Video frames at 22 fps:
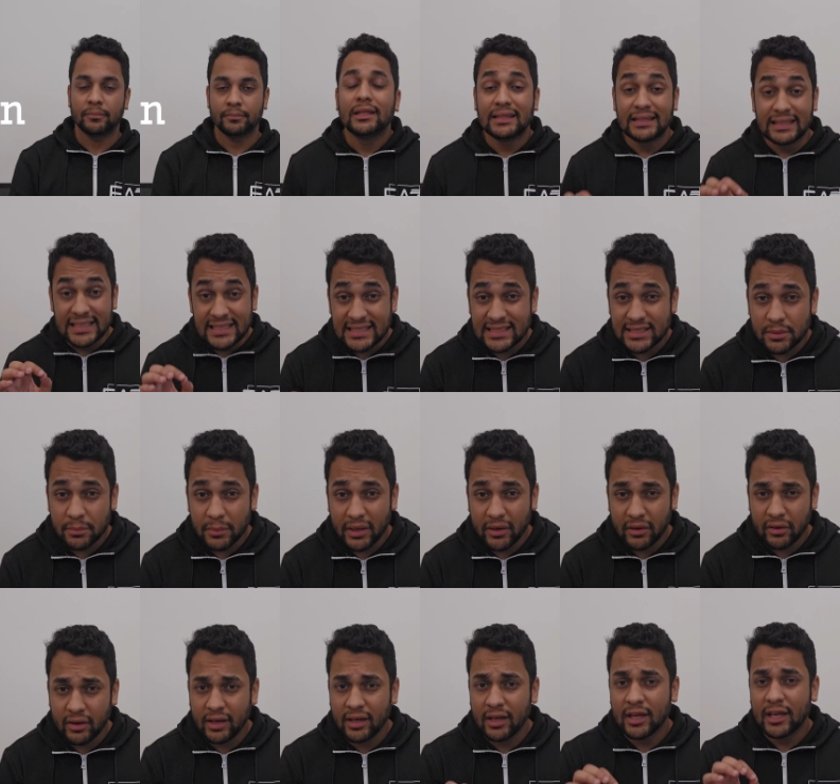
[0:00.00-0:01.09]
This
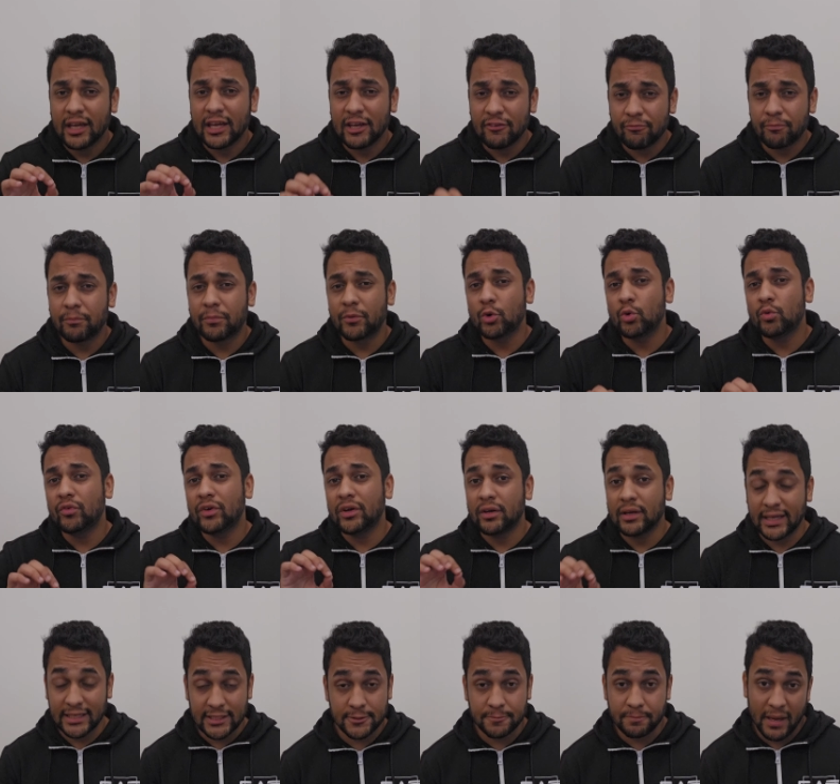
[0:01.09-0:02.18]
symmetry, if proven
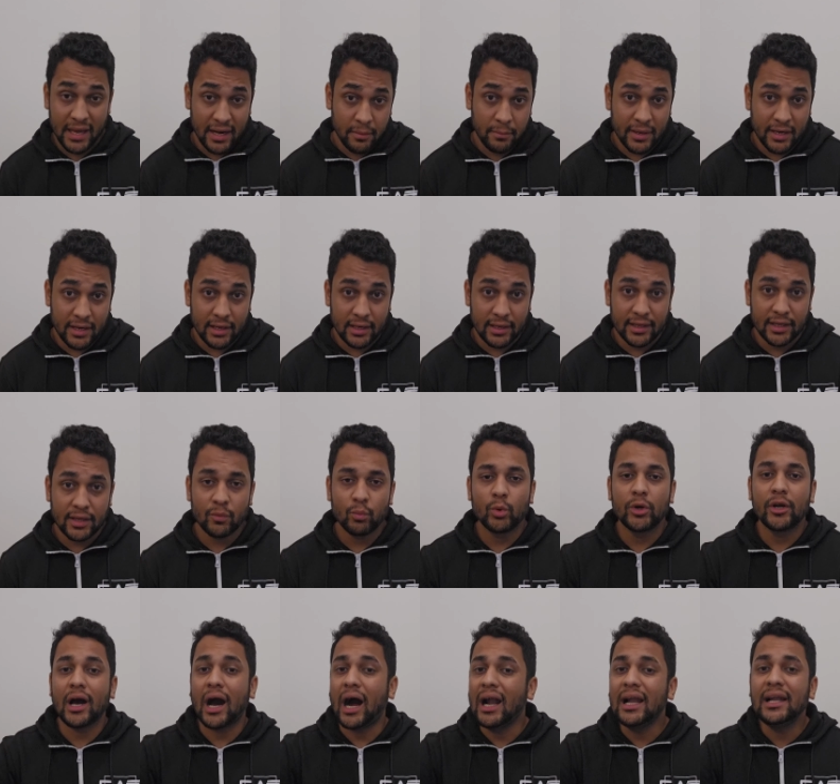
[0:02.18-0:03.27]
experimentally,
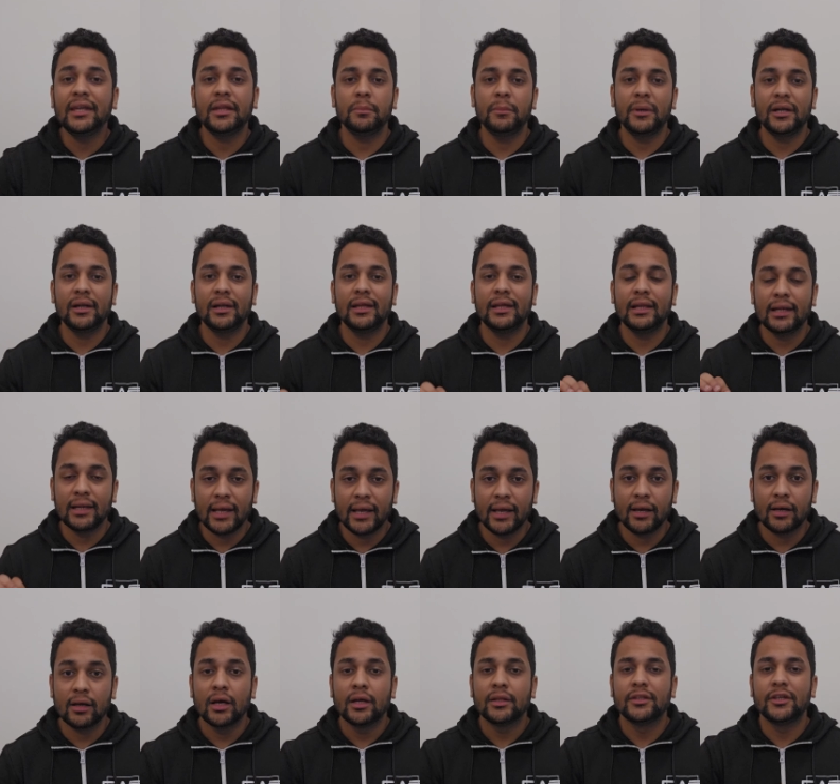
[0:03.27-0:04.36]
would ultimately link
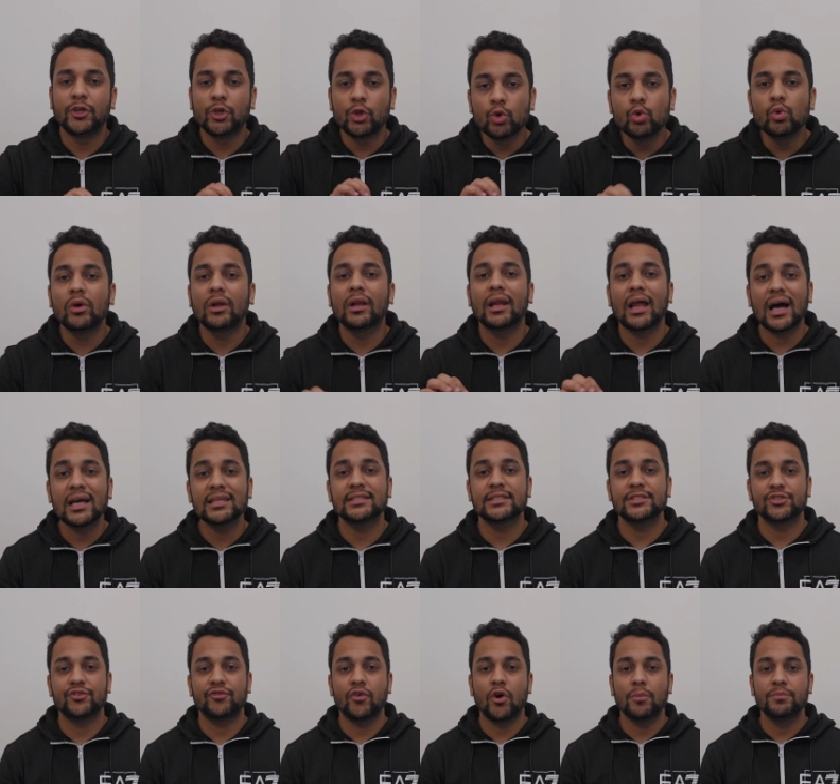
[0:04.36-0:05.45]
the two classes
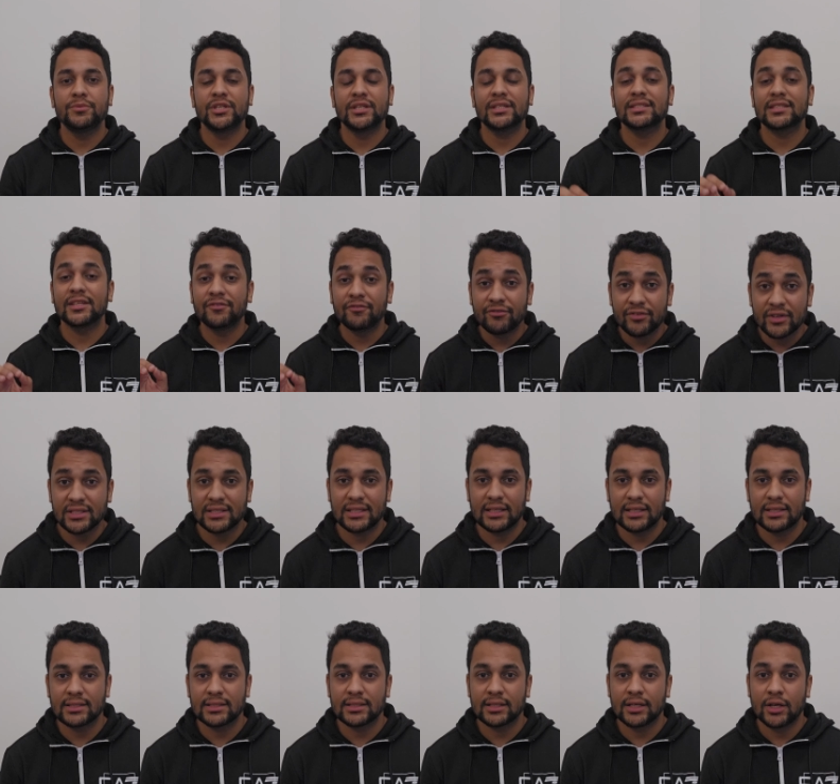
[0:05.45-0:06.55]
of objects in
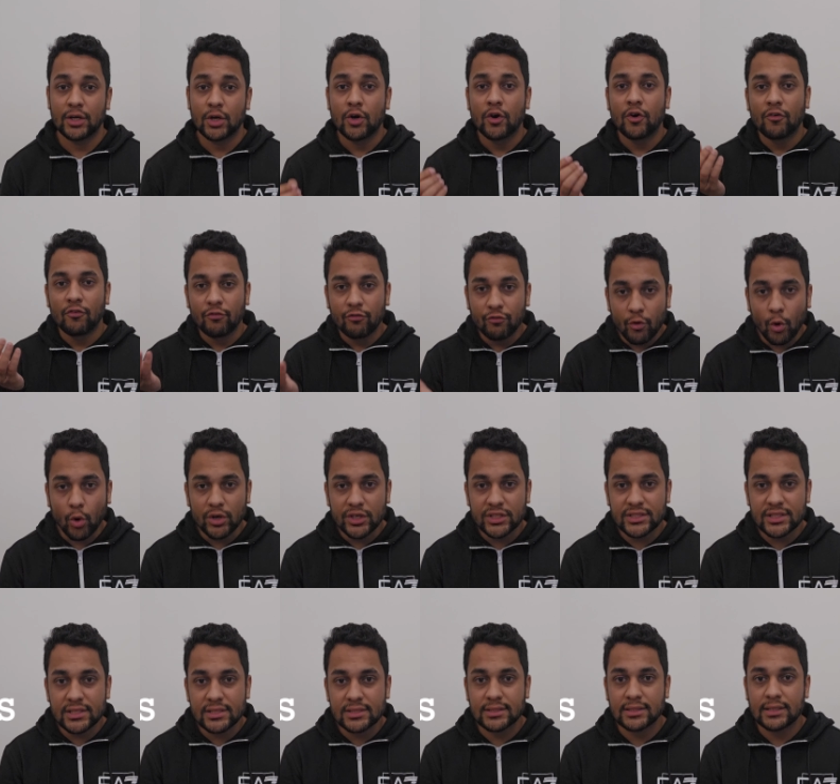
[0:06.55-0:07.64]
physics,
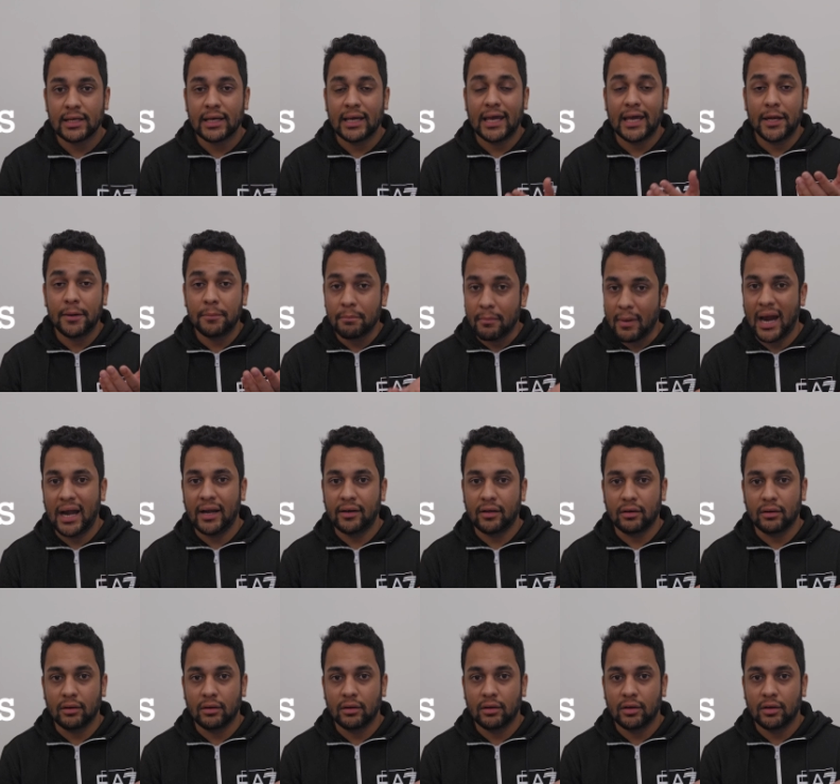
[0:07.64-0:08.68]
forces and matter.